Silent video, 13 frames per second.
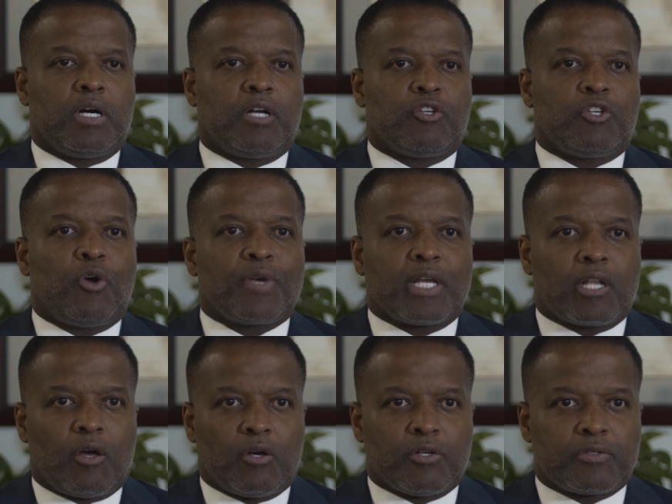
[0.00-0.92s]
you don't get
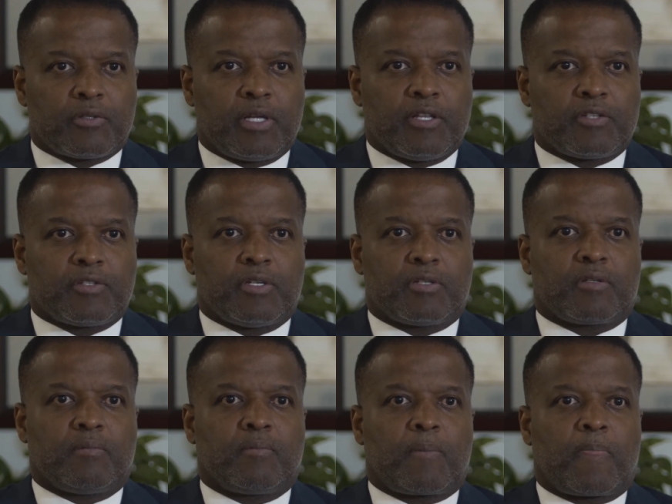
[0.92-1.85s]
lost in the
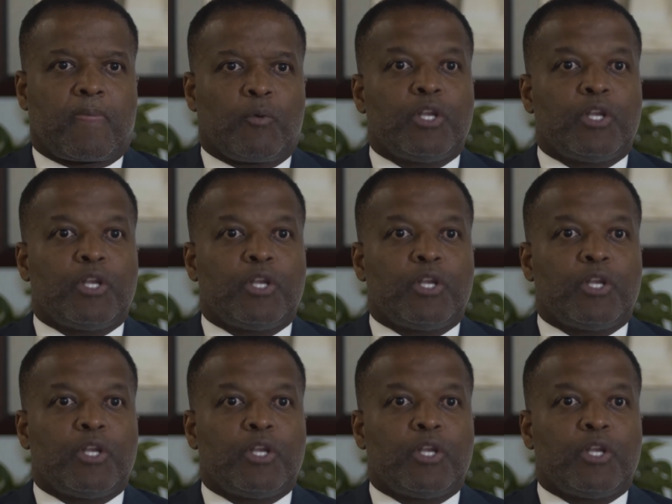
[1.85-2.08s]
system. We